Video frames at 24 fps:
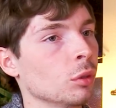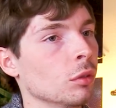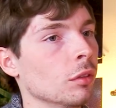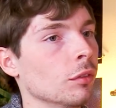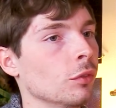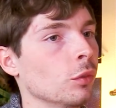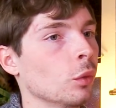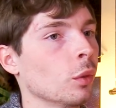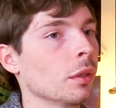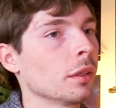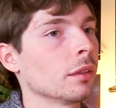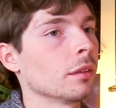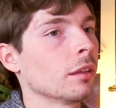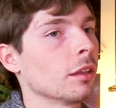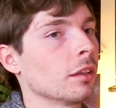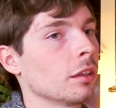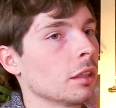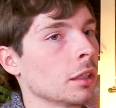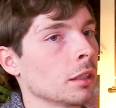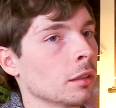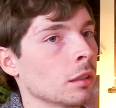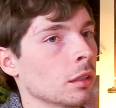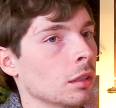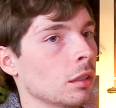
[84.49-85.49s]
to avoid the
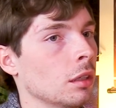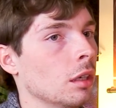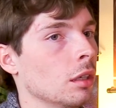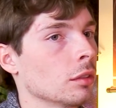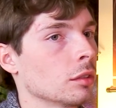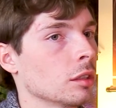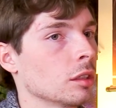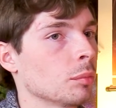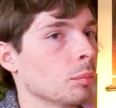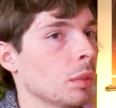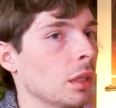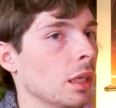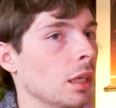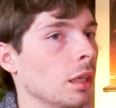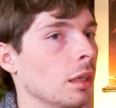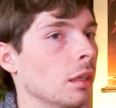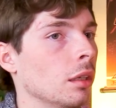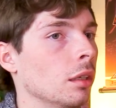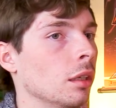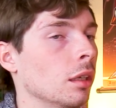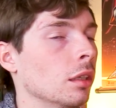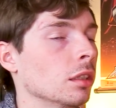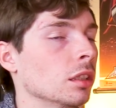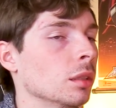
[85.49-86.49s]
thing that causes
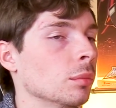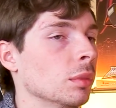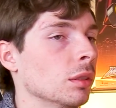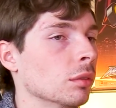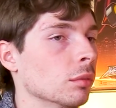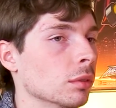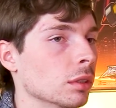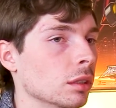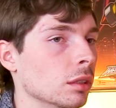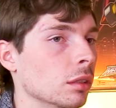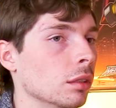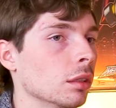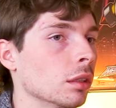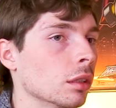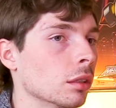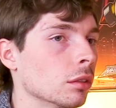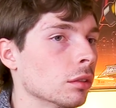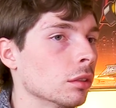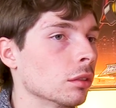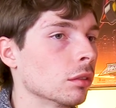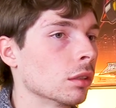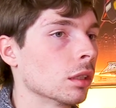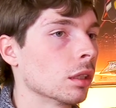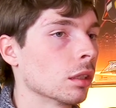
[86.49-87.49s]
pain, not to be
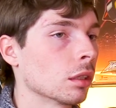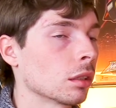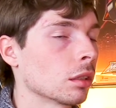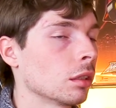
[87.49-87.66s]
resilient to it.